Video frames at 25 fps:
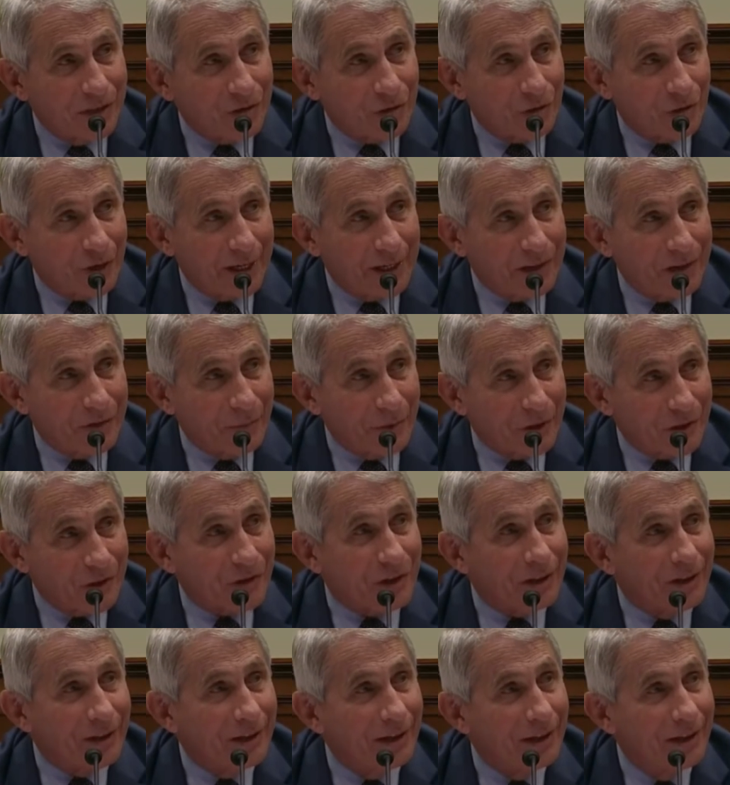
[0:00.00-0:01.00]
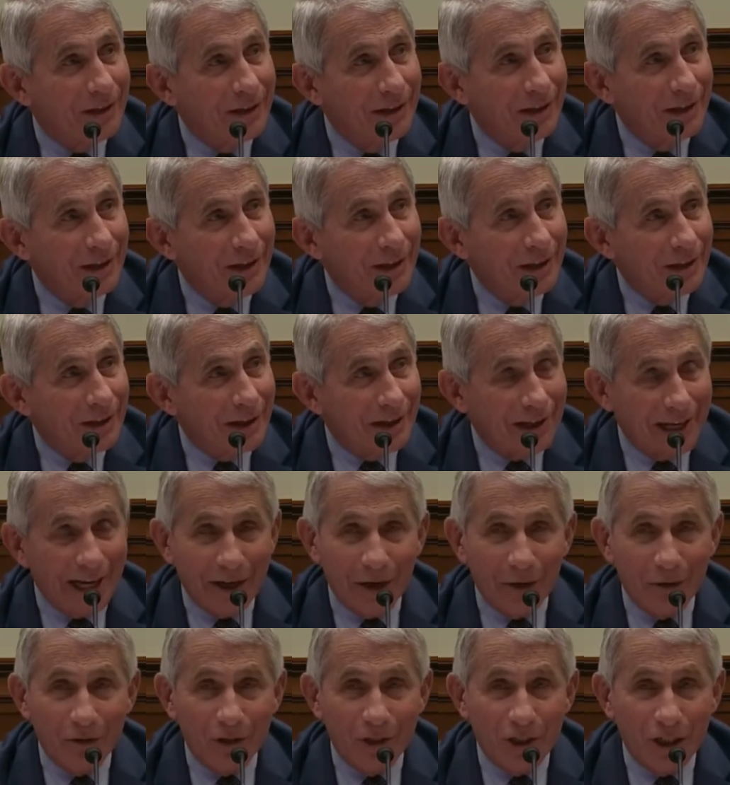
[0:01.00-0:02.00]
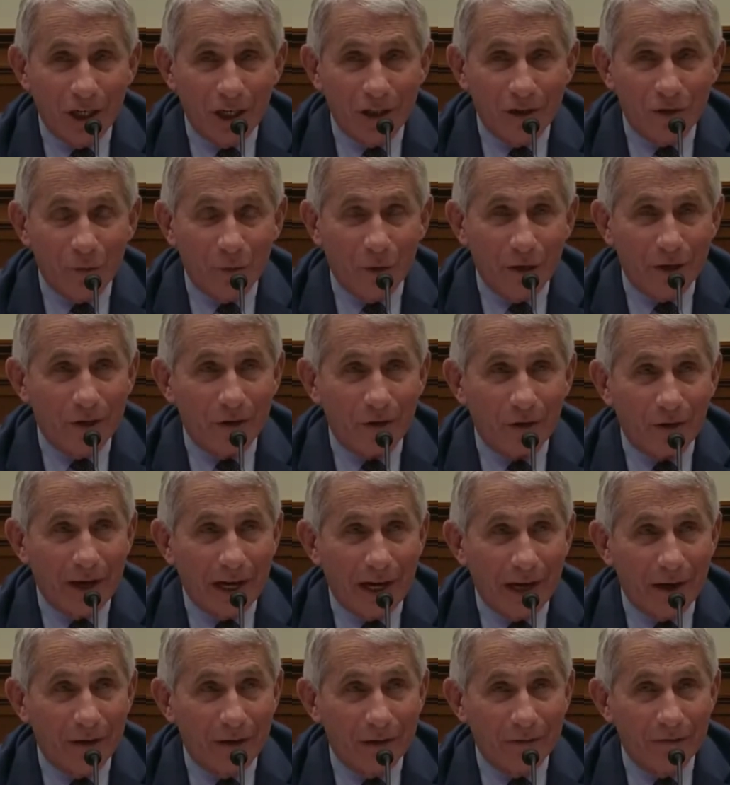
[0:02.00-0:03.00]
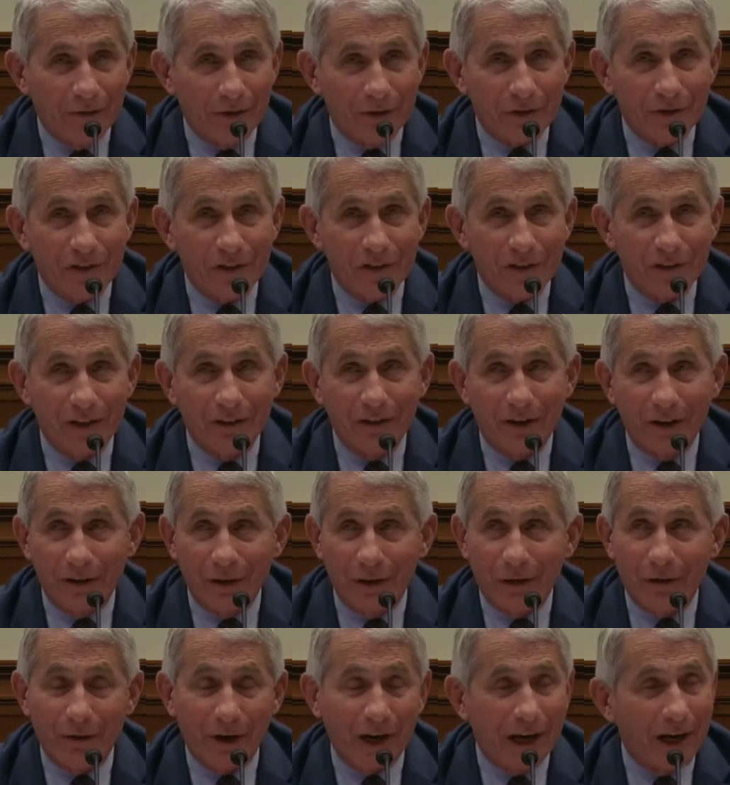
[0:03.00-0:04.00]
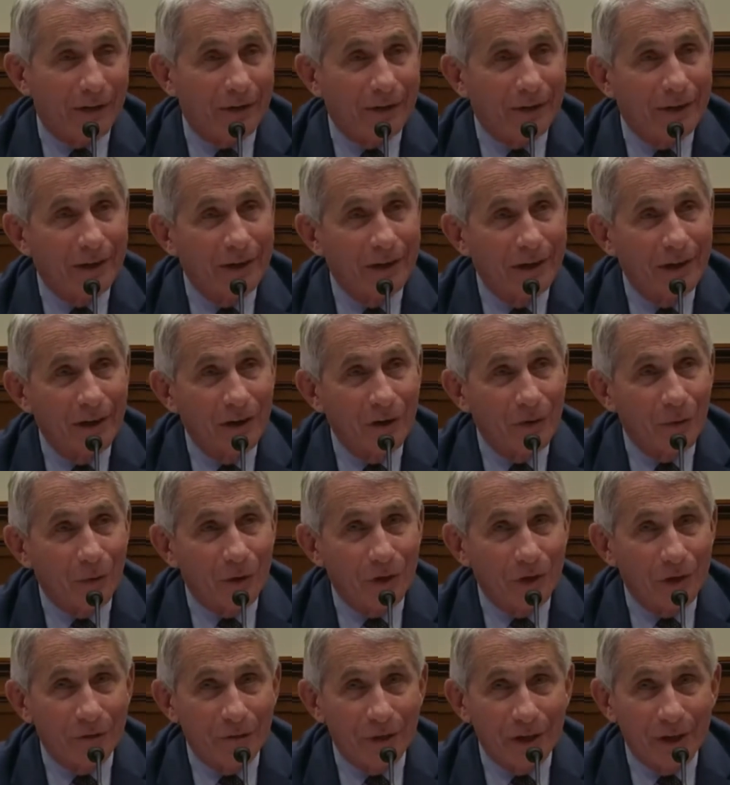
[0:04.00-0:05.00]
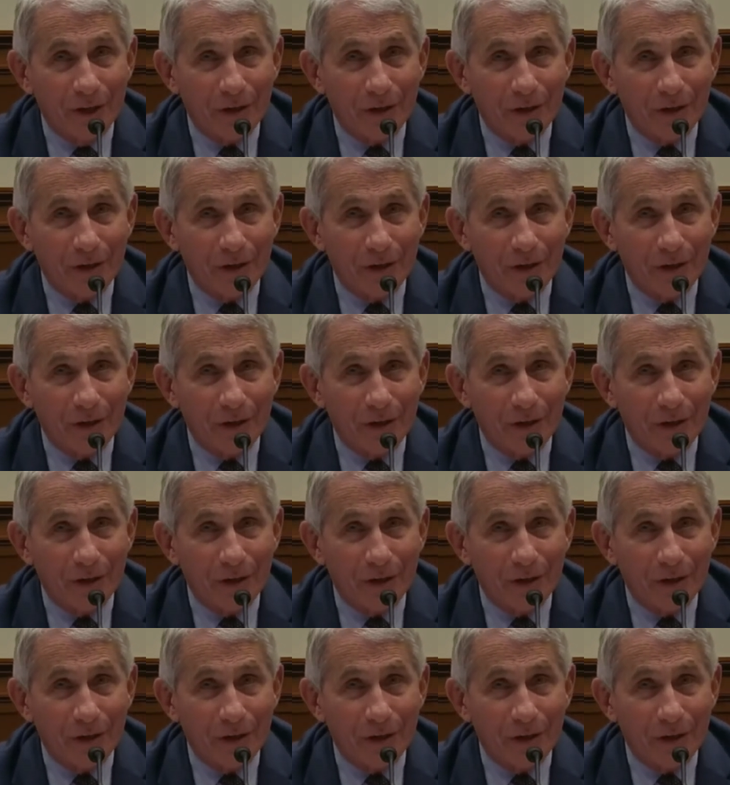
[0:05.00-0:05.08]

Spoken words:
transmission. And I don't judge one crowd versus another crowd. When you're in